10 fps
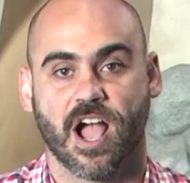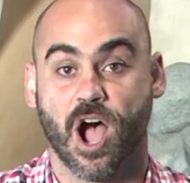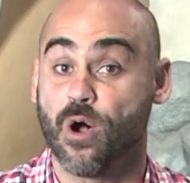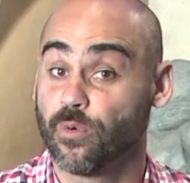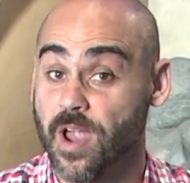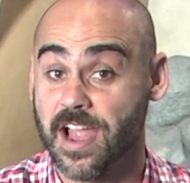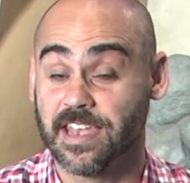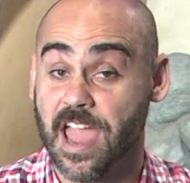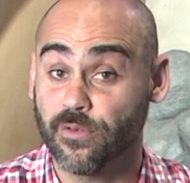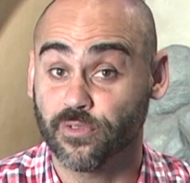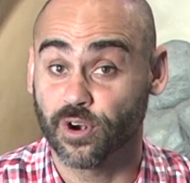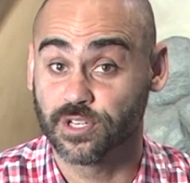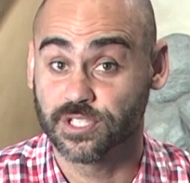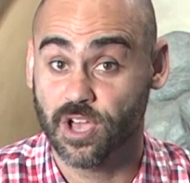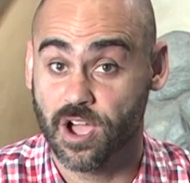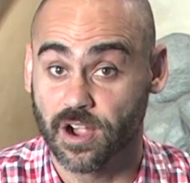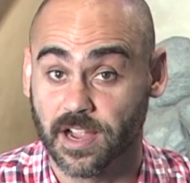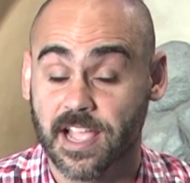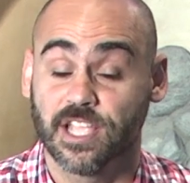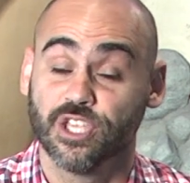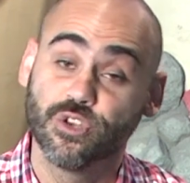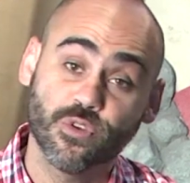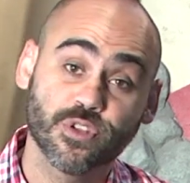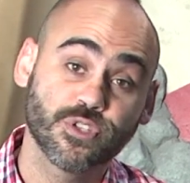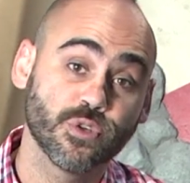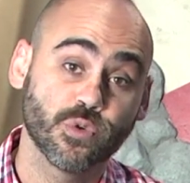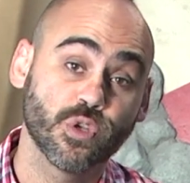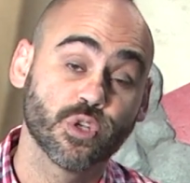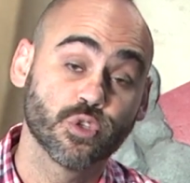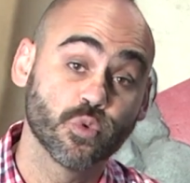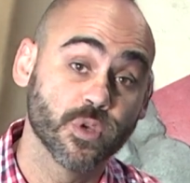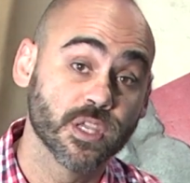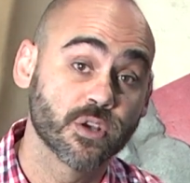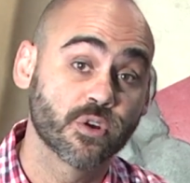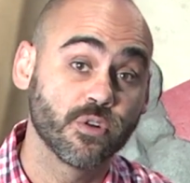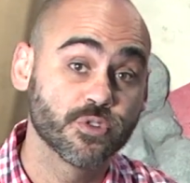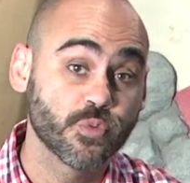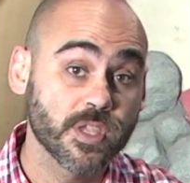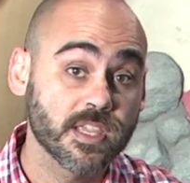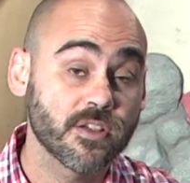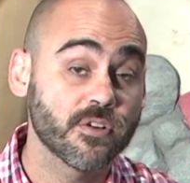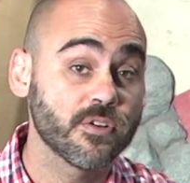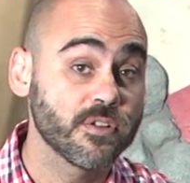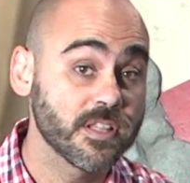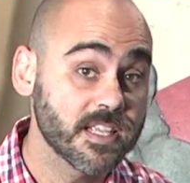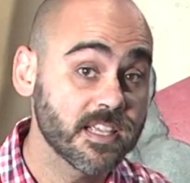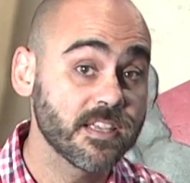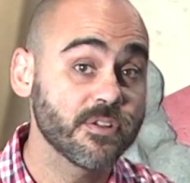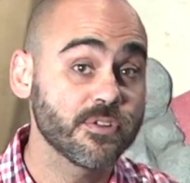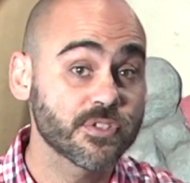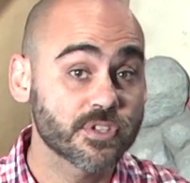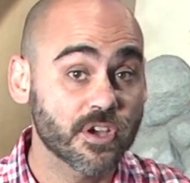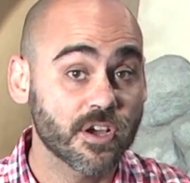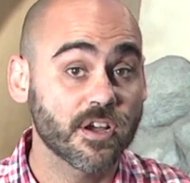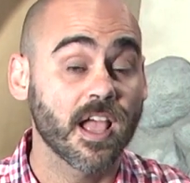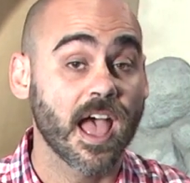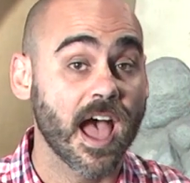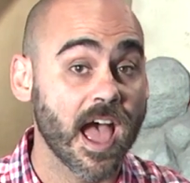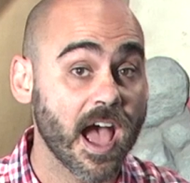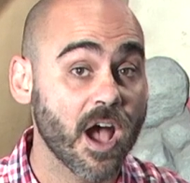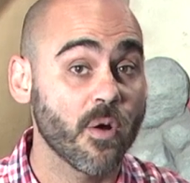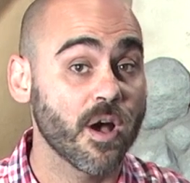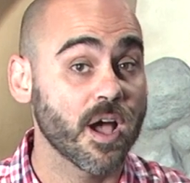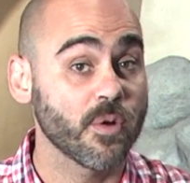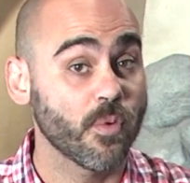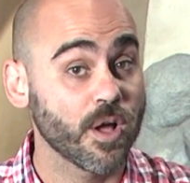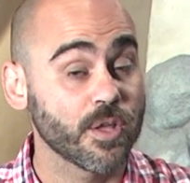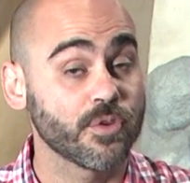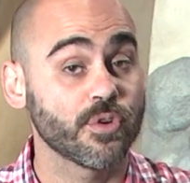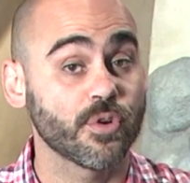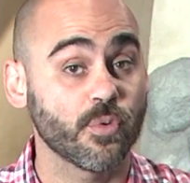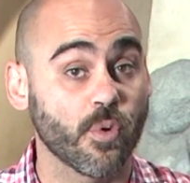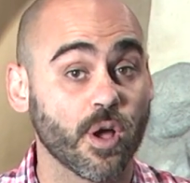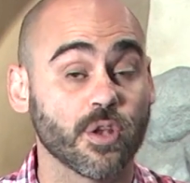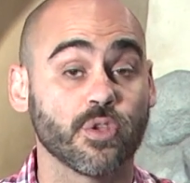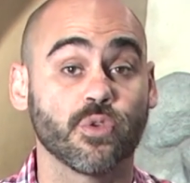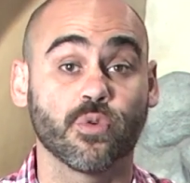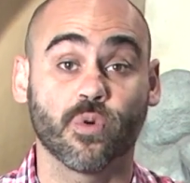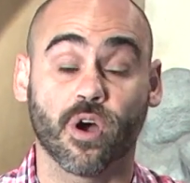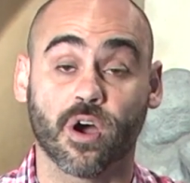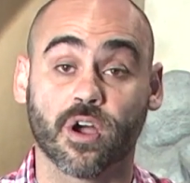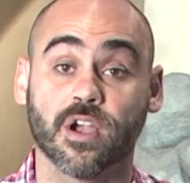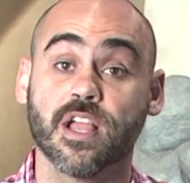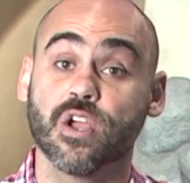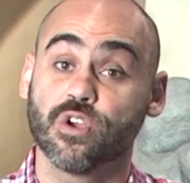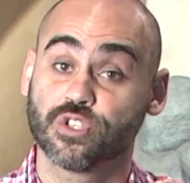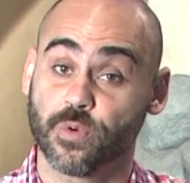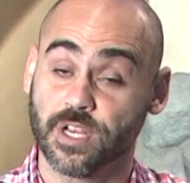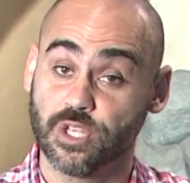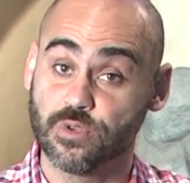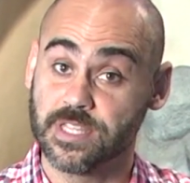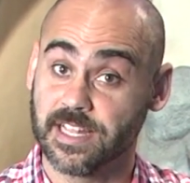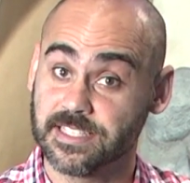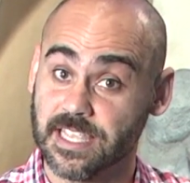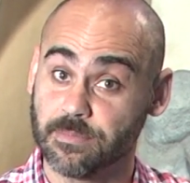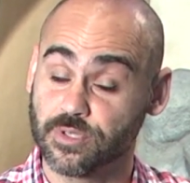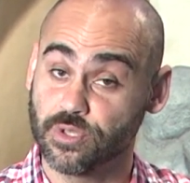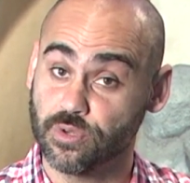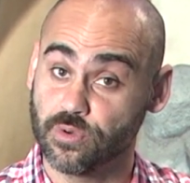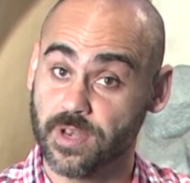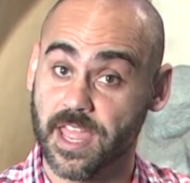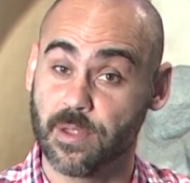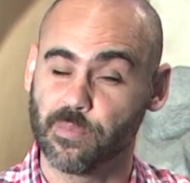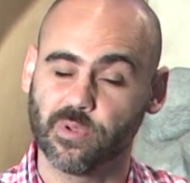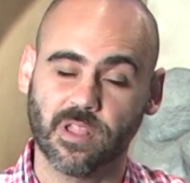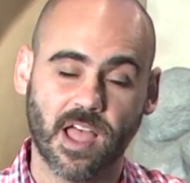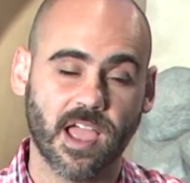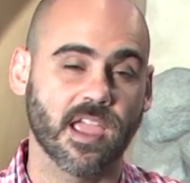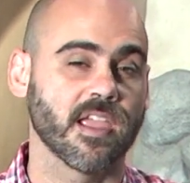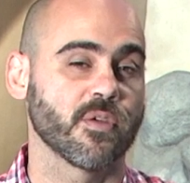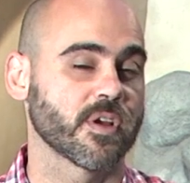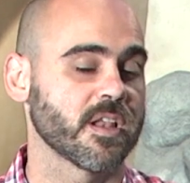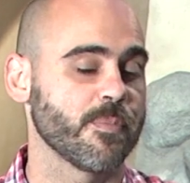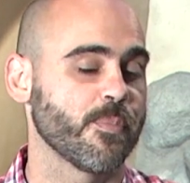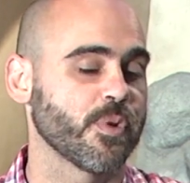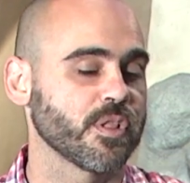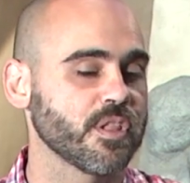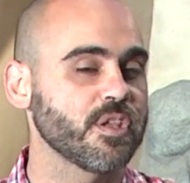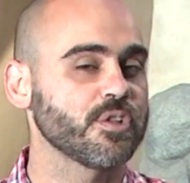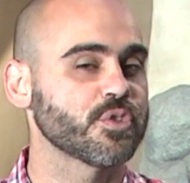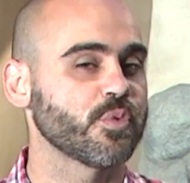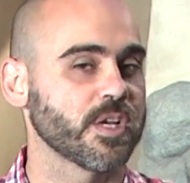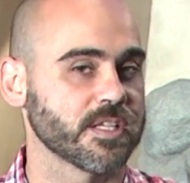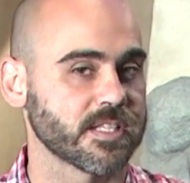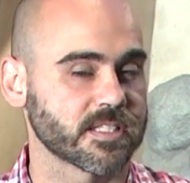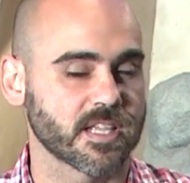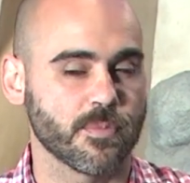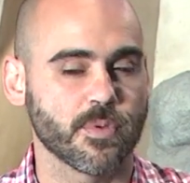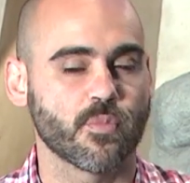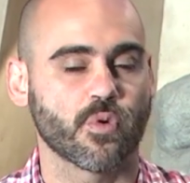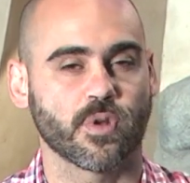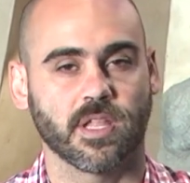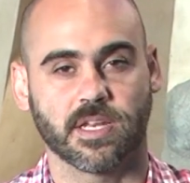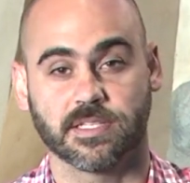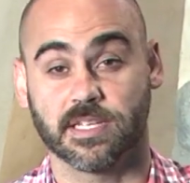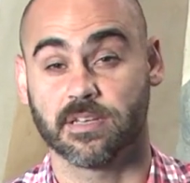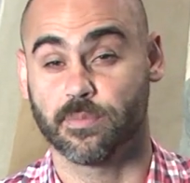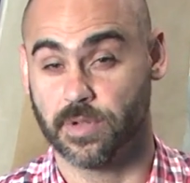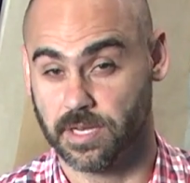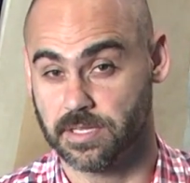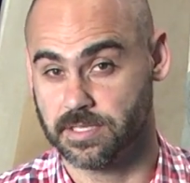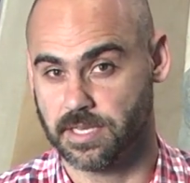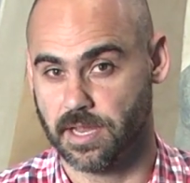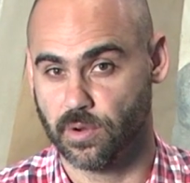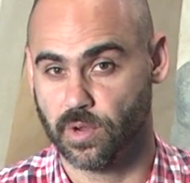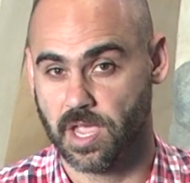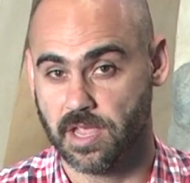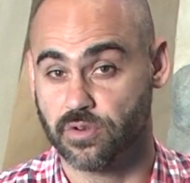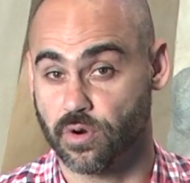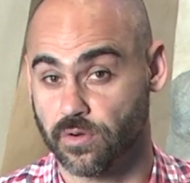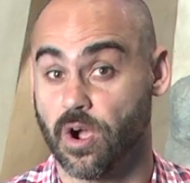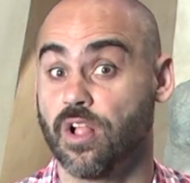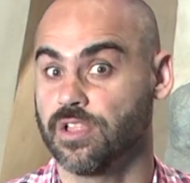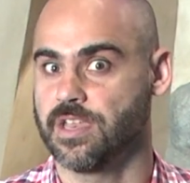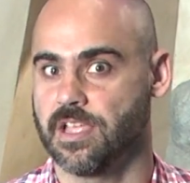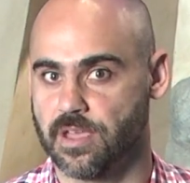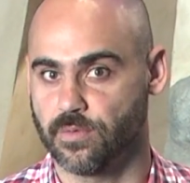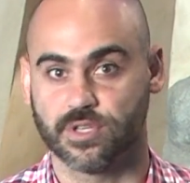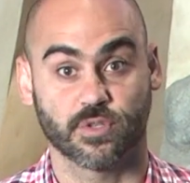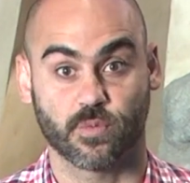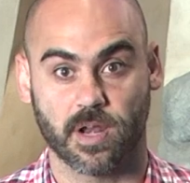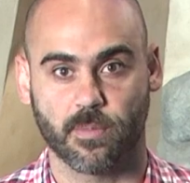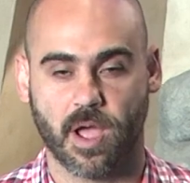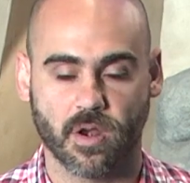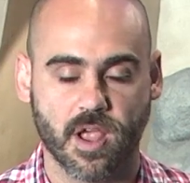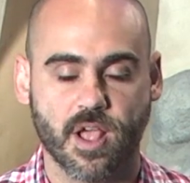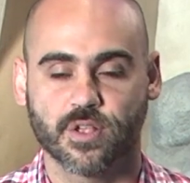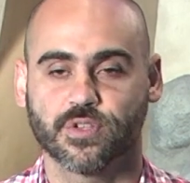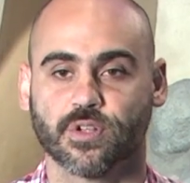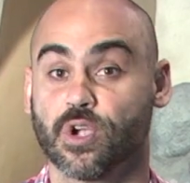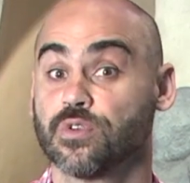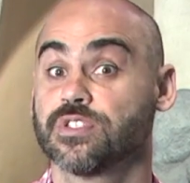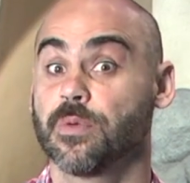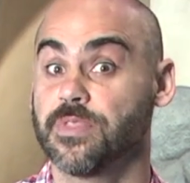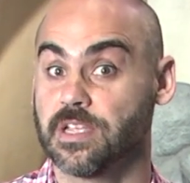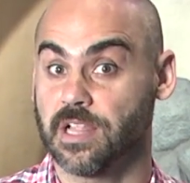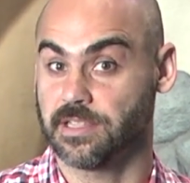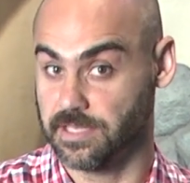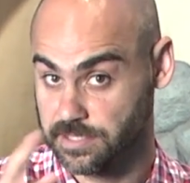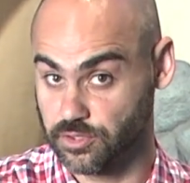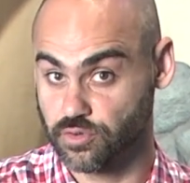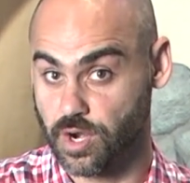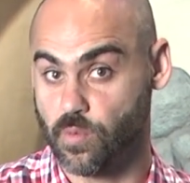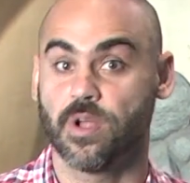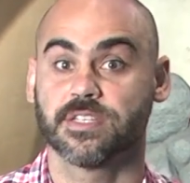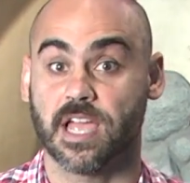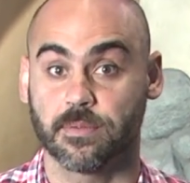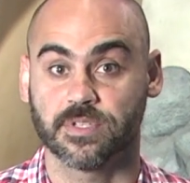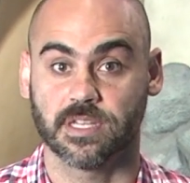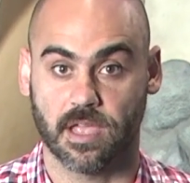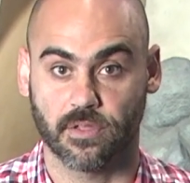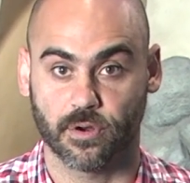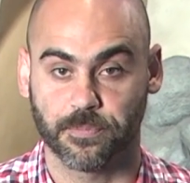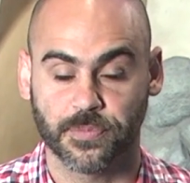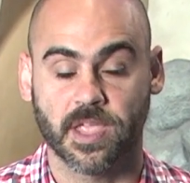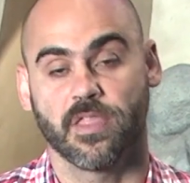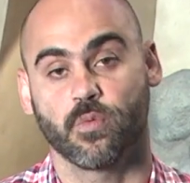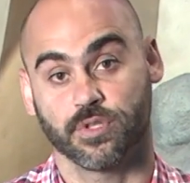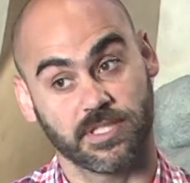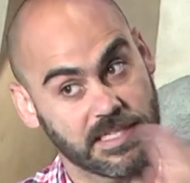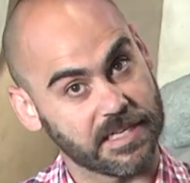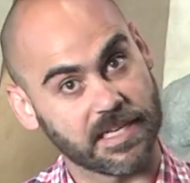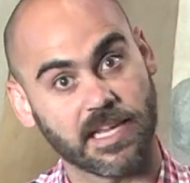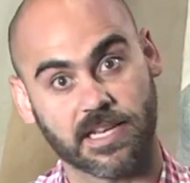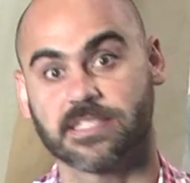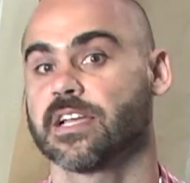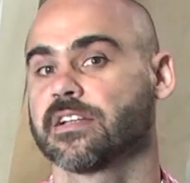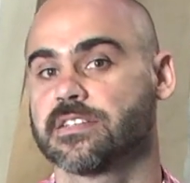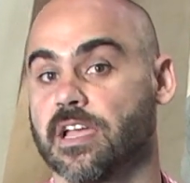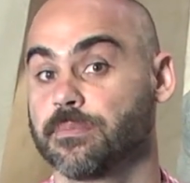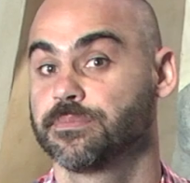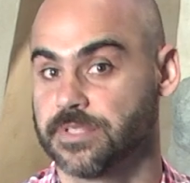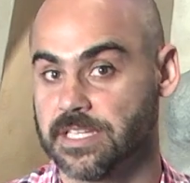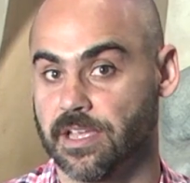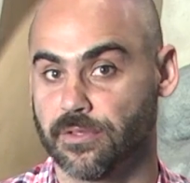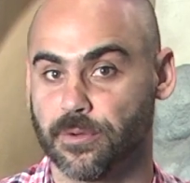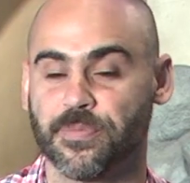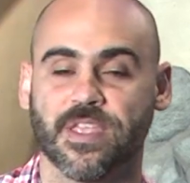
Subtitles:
All right, now for our song. You know the tune, "Twinkle, twinkle, little star, how I wonder what you are." So we're gonna use that same tune and we're gonna put a little twist that's gonna be more related to Independence Day, okay? To our holiday that we just read about. So it goes something like this. Let's try it one time together, and then we'll sing it again a second time together.